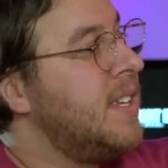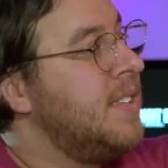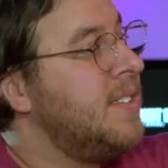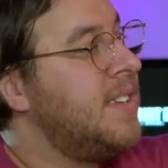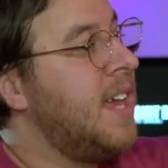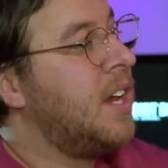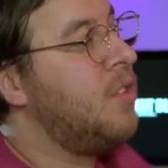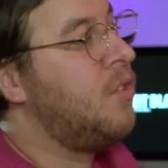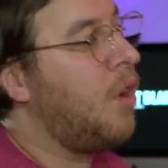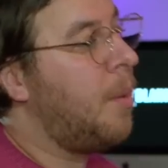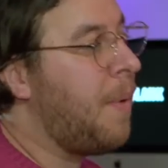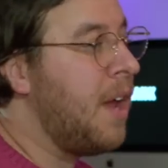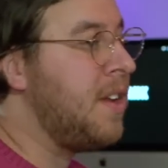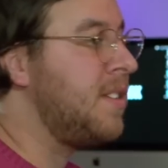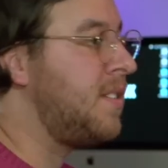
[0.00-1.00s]
and second
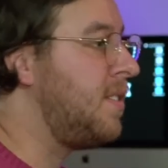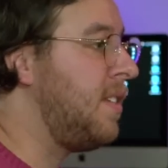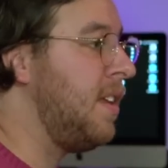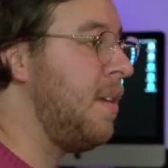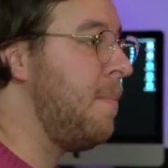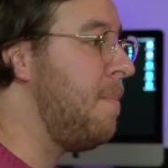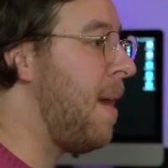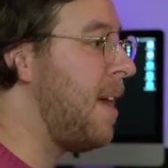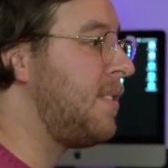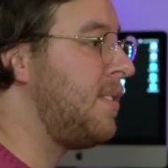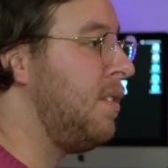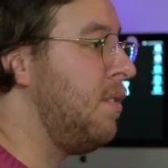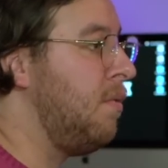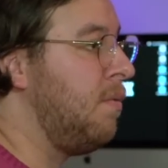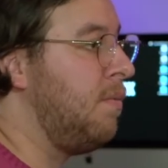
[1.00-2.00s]
drop, I just did a
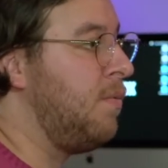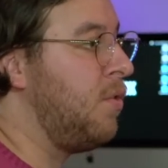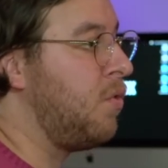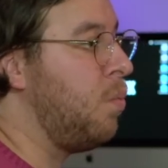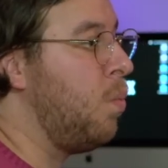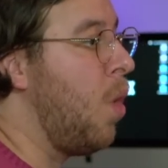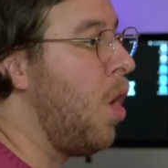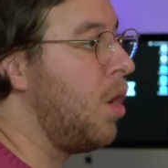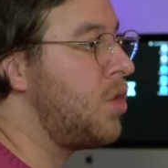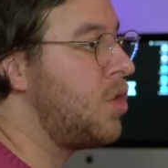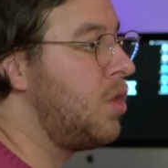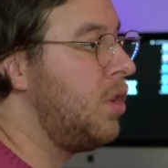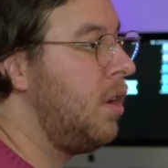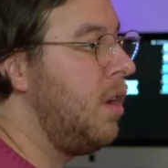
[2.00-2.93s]
massive just wash.